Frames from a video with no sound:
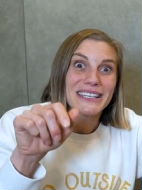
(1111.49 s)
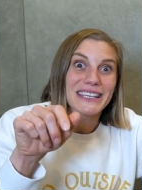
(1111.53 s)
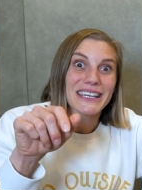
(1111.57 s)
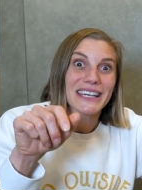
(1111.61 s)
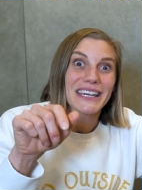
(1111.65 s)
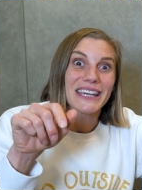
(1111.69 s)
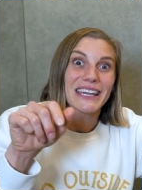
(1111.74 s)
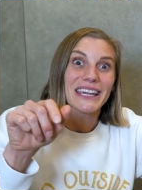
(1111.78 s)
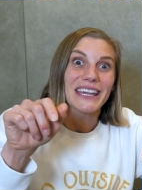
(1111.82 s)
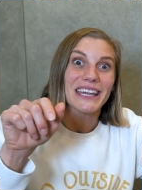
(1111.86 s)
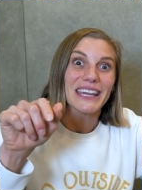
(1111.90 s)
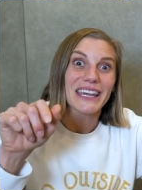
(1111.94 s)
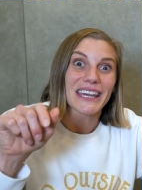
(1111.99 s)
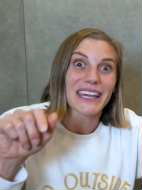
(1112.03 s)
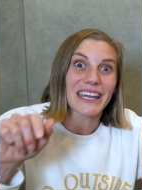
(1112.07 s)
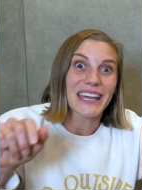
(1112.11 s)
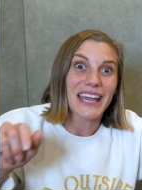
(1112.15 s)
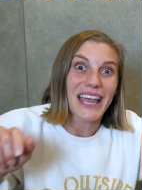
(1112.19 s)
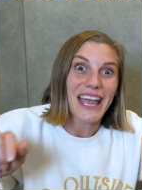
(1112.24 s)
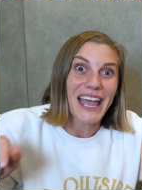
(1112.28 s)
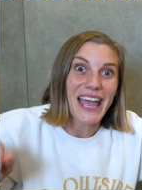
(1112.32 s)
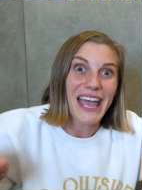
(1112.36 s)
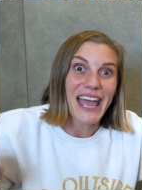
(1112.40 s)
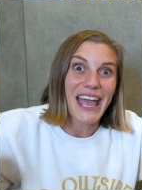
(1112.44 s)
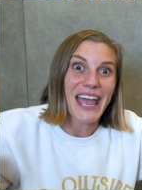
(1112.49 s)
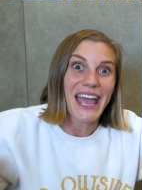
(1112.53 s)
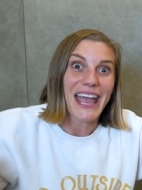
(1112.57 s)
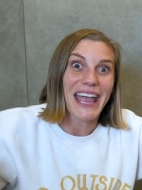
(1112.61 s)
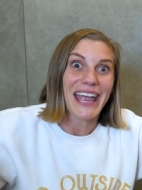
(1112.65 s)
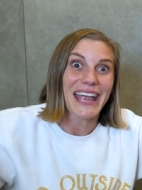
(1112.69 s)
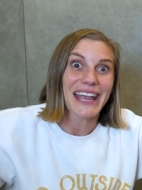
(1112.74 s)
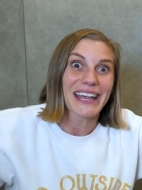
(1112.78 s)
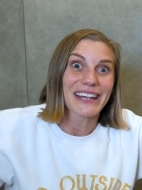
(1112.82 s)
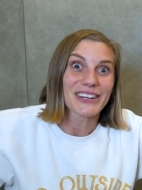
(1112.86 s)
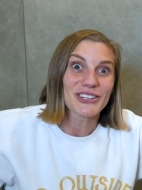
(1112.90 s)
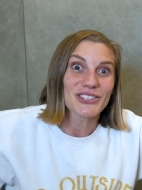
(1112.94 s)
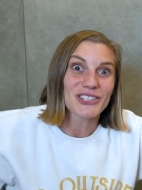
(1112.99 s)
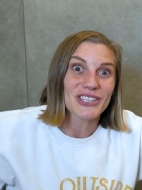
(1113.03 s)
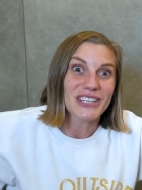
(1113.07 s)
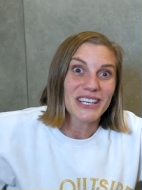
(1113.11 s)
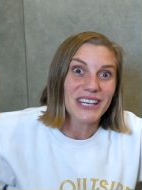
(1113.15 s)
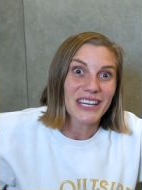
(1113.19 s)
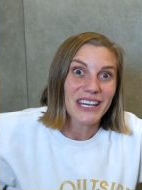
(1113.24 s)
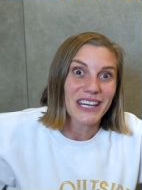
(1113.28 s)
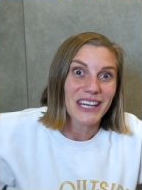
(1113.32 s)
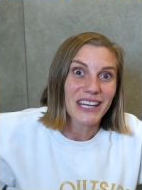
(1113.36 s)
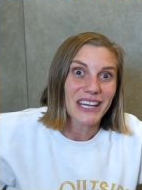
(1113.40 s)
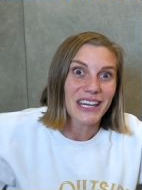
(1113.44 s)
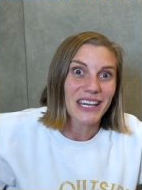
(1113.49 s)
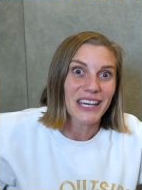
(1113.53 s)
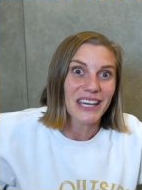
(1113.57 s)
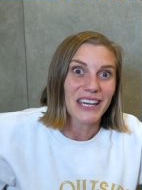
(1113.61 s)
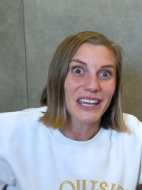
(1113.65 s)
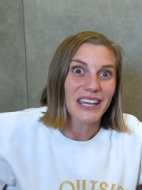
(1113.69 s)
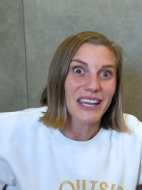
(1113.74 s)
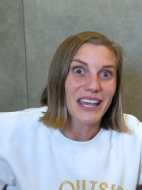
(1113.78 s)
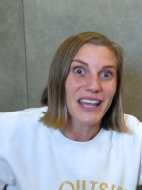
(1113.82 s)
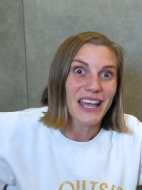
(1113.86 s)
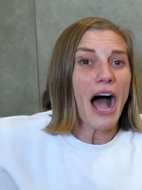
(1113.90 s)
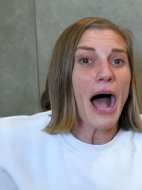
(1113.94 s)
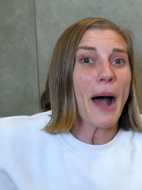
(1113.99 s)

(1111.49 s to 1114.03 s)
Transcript: T H E.